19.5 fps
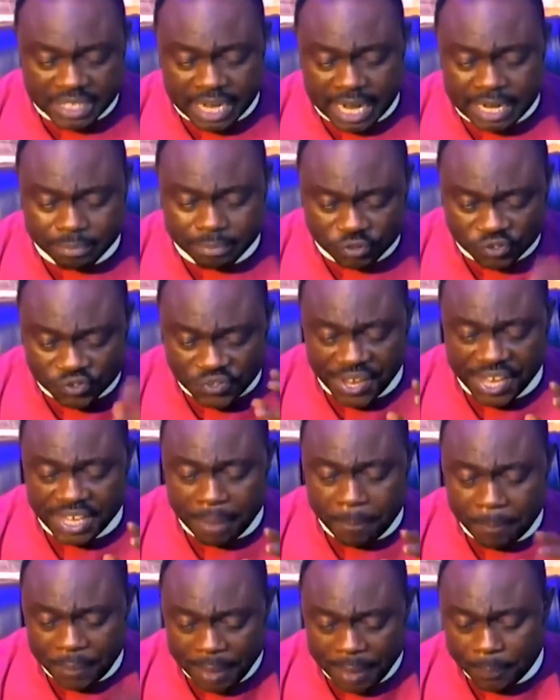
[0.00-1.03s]
I am seeing the
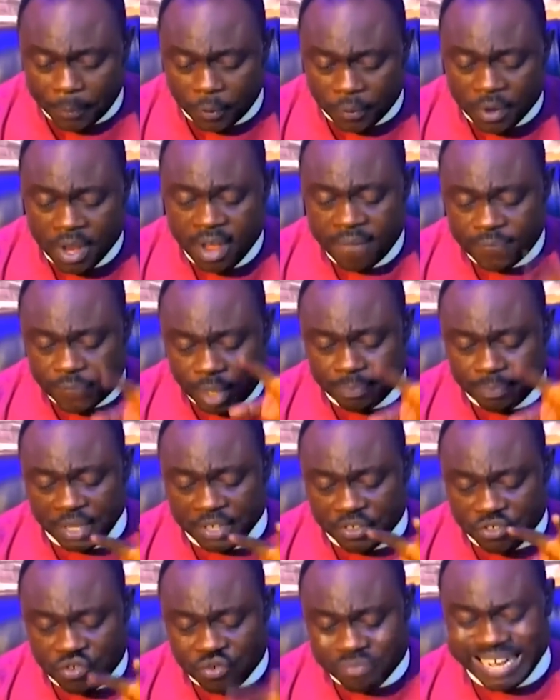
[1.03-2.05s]
people from the
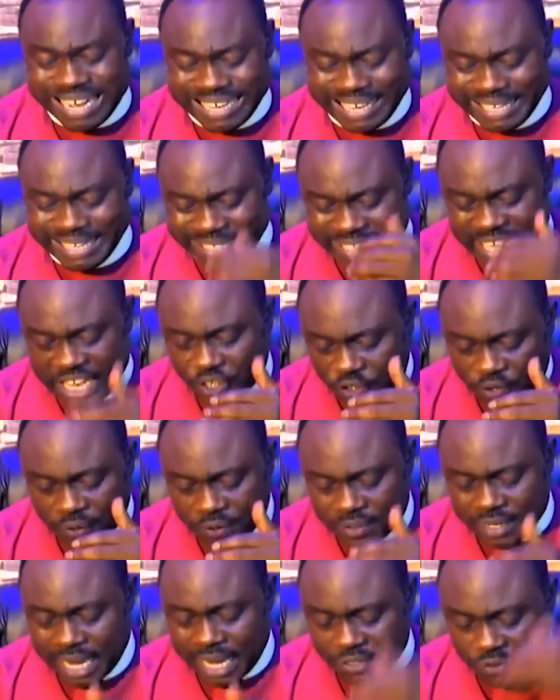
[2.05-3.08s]
United
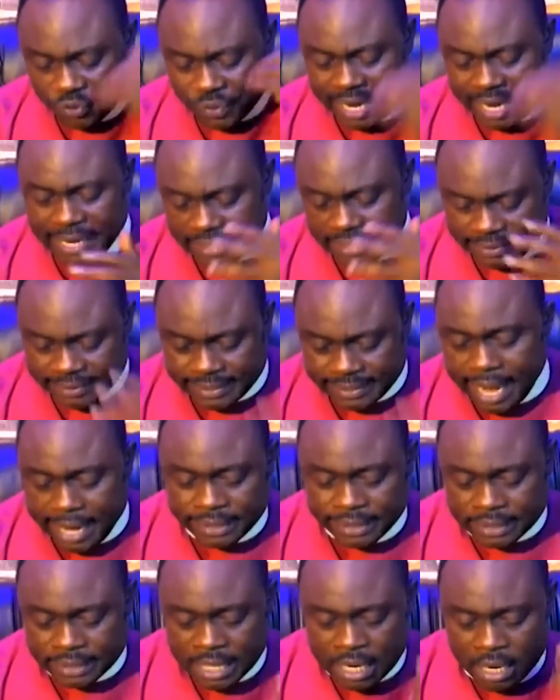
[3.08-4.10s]
Nations and United States